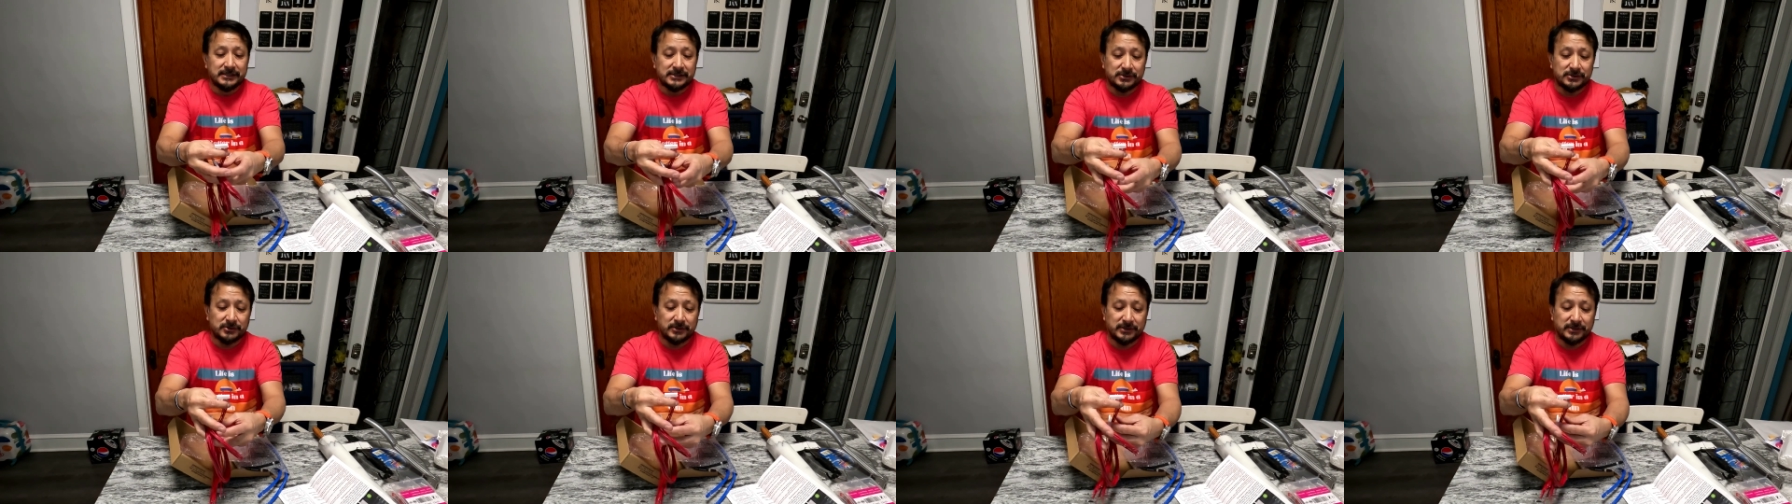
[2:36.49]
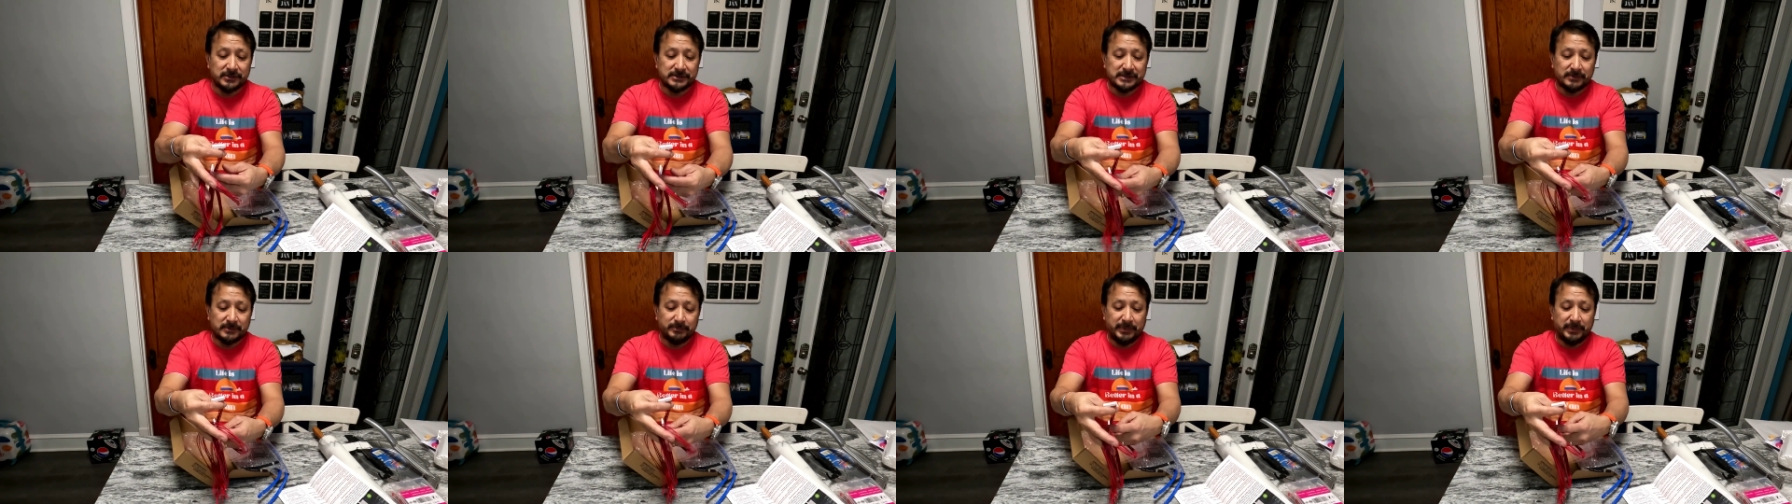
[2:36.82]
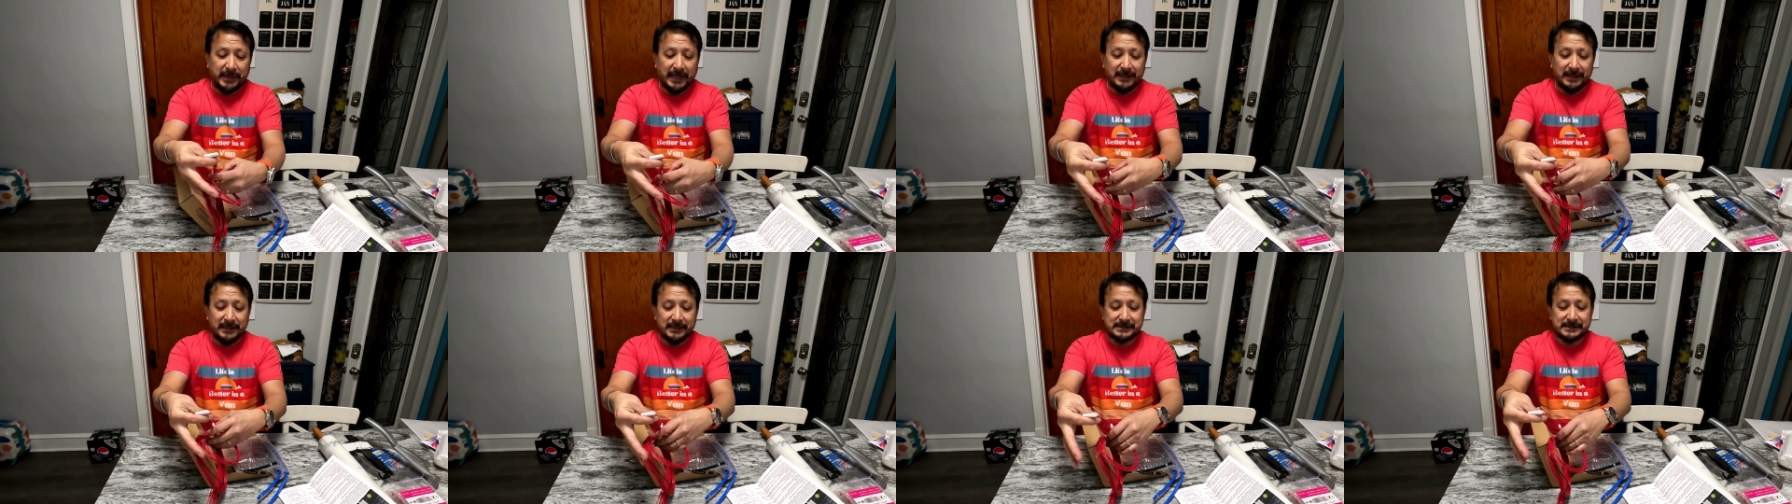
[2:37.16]
So there's the
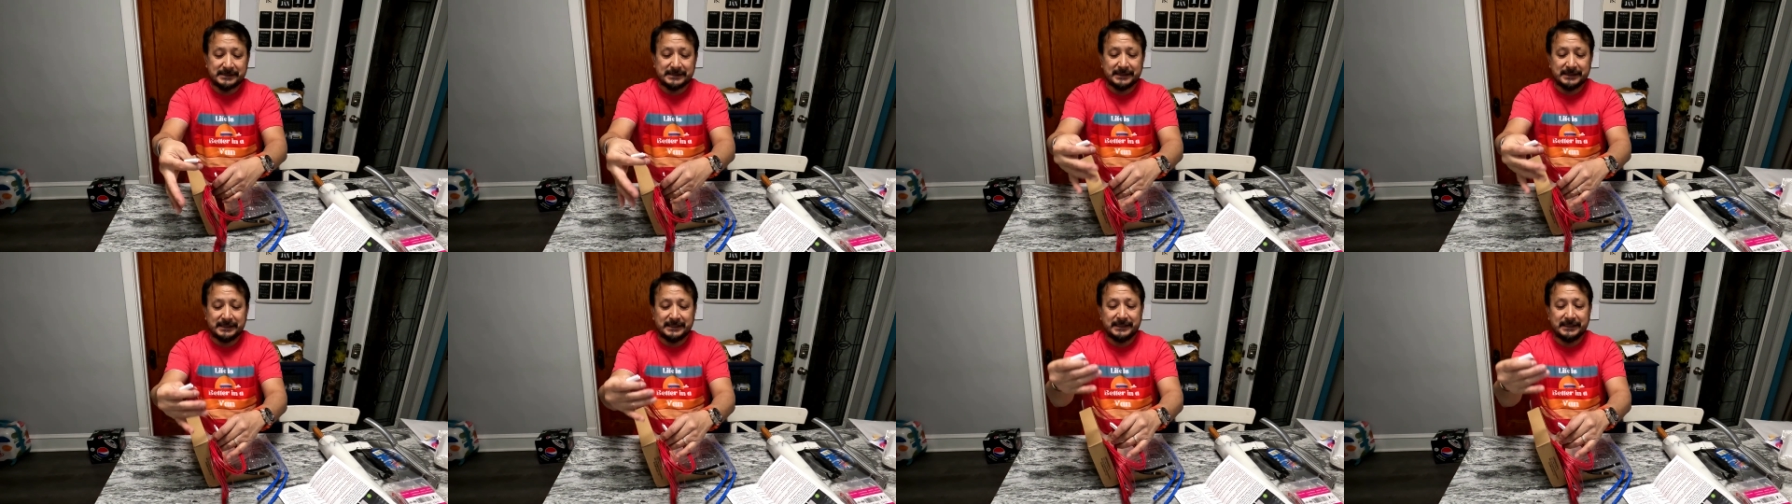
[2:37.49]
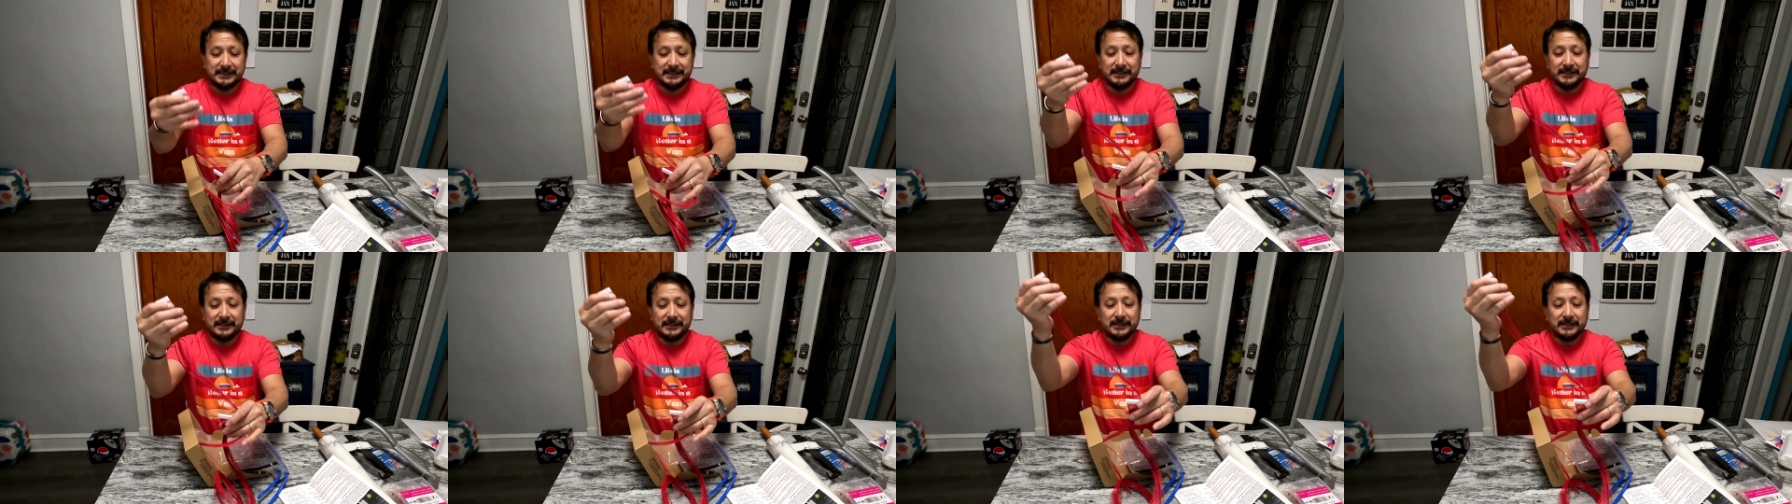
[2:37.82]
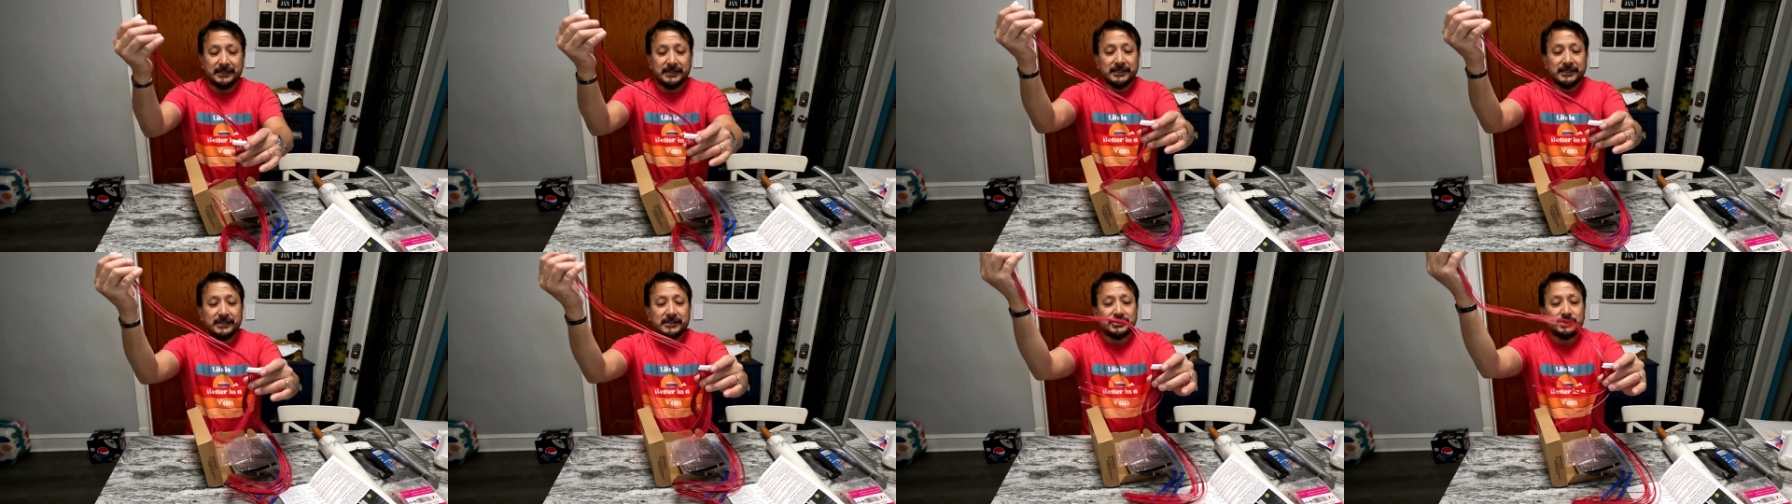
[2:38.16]
balance lead.
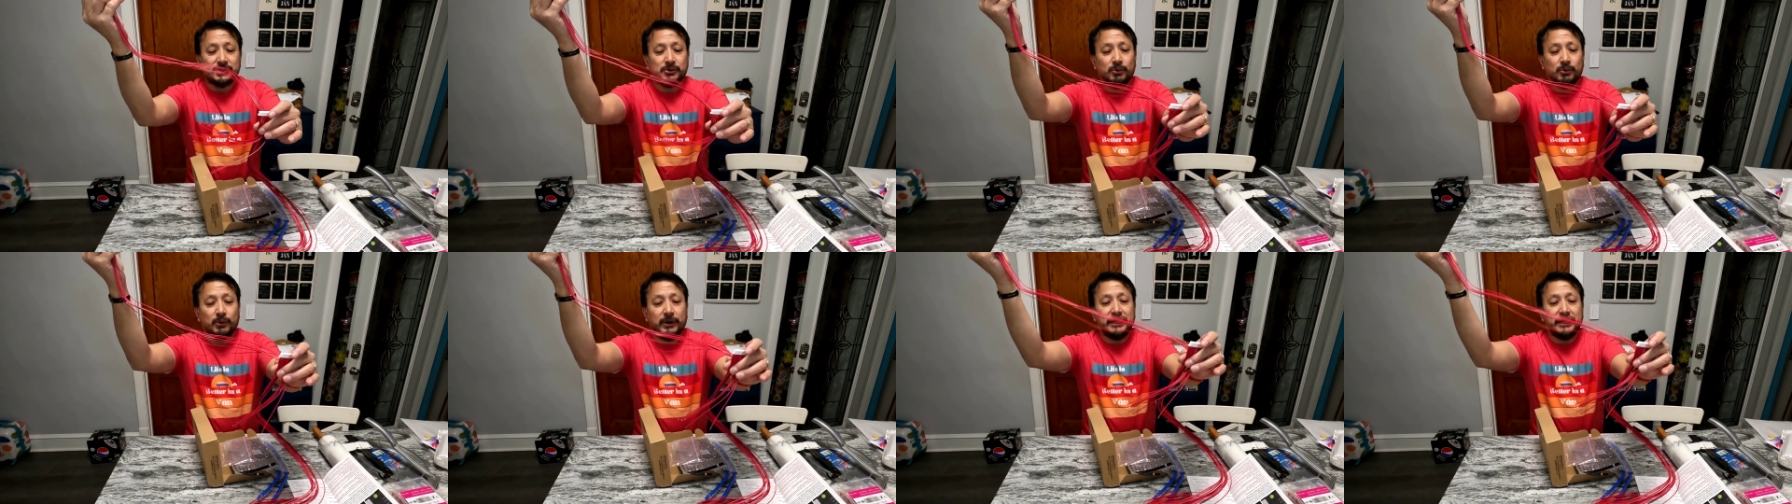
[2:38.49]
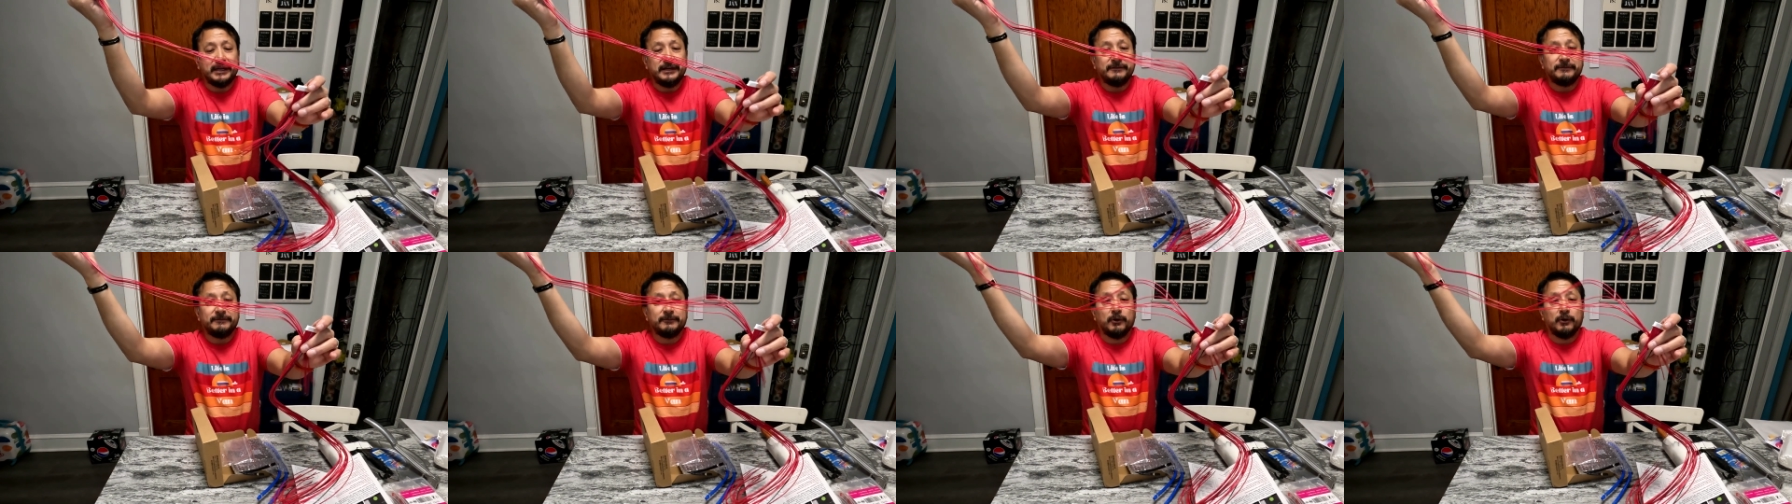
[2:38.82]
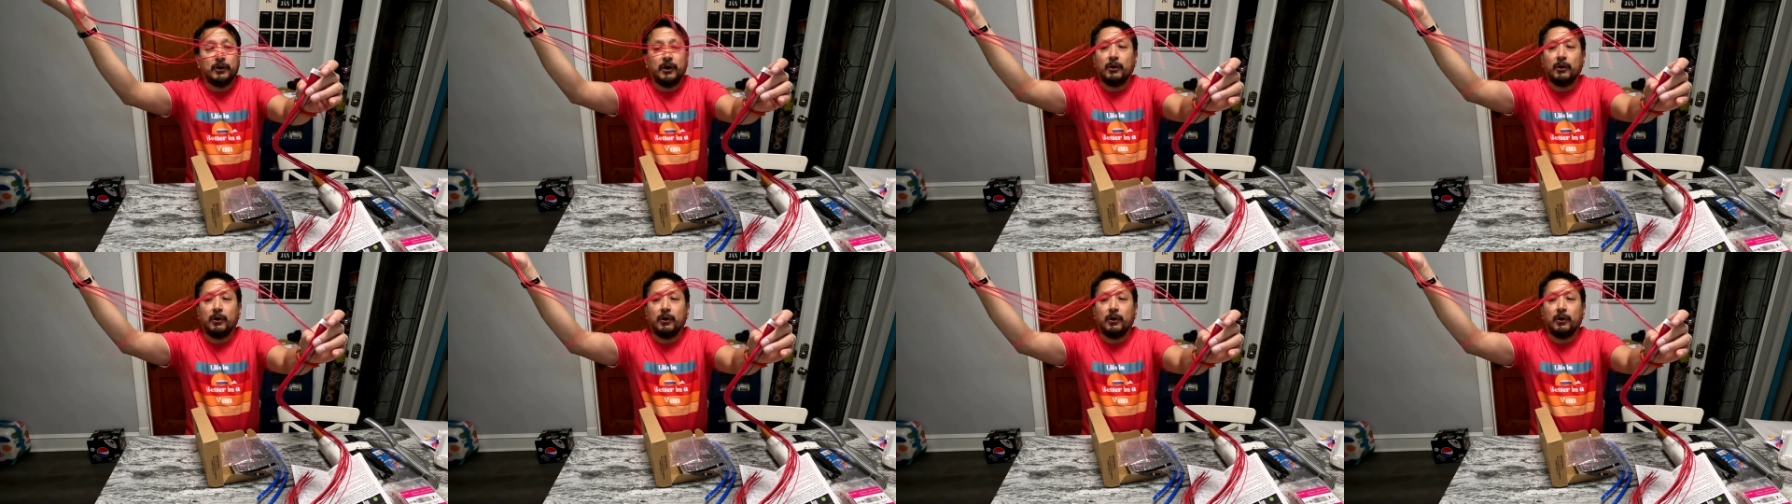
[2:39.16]
20,